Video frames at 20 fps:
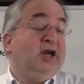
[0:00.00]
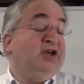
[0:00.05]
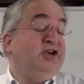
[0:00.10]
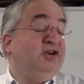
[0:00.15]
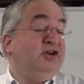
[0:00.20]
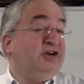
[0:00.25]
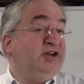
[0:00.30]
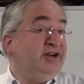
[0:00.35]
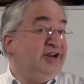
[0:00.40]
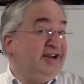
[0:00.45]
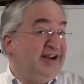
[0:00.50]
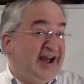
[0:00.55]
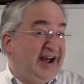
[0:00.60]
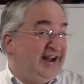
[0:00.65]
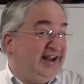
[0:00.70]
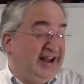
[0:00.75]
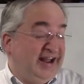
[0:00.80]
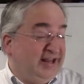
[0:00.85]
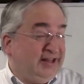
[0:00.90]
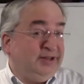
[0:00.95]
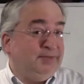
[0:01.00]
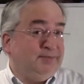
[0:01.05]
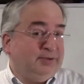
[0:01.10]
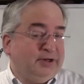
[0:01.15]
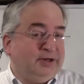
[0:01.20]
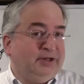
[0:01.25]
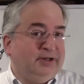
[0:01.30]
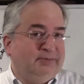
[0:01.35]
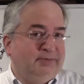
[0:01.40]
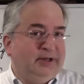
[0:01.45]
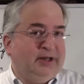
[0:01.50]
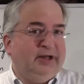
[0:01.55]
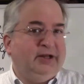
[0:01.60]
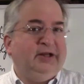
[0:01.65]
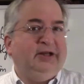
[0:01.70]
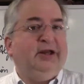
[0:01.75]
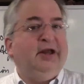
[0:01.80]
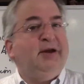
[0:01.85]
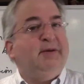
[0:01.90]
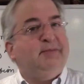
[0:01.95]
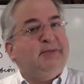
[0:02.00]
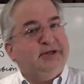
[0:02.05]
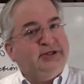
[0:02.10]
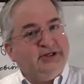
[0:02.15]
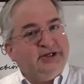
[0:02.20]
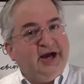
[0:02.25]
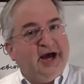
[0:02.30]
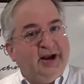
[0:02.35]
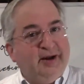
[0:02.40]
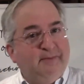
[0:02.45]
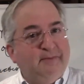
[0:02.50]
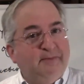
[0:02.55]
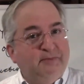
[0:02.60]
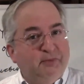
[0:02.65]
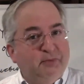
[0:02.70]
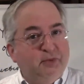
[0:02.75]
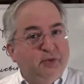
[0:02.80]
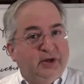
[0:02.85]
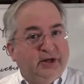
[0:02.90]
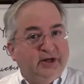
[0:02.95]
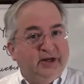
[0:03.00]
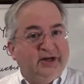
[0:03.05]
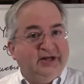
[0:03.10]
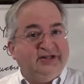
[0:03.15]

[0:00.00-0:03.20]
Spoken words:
You're going to not like the book in the beginning, but you got to read it.